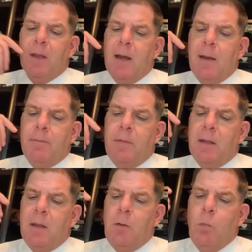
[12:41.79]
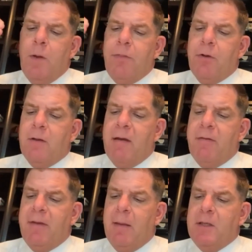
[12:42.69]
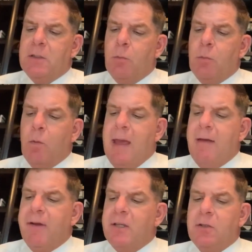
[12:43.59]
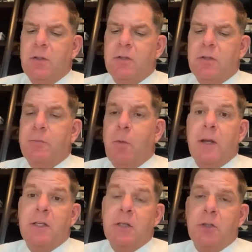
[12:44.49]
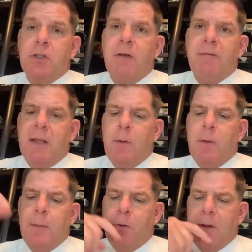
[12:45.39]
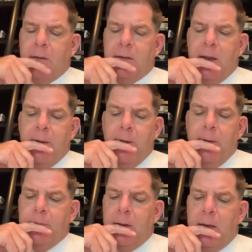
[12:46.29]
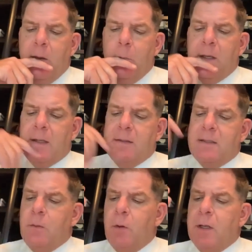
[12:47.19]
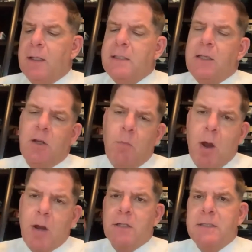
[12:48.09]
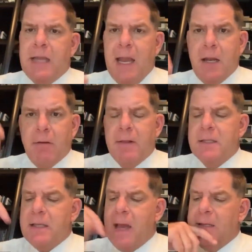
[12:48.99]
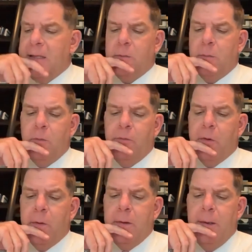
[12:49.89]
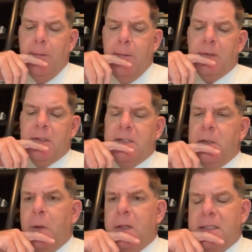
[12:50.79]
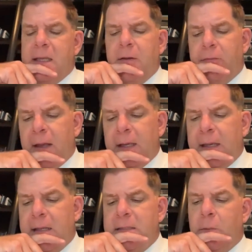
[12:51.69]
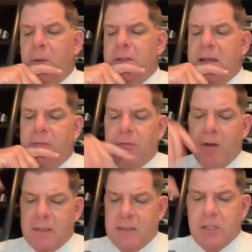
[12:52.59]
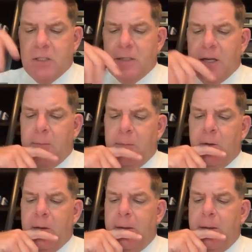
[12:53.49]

nearly 1/3 of our families and 1/2 our students responded to the survey that we had put out there. And we're going to continue to monitor data and the science as we move forward to see what's safe for our kids and what's safe for our teachers and our community.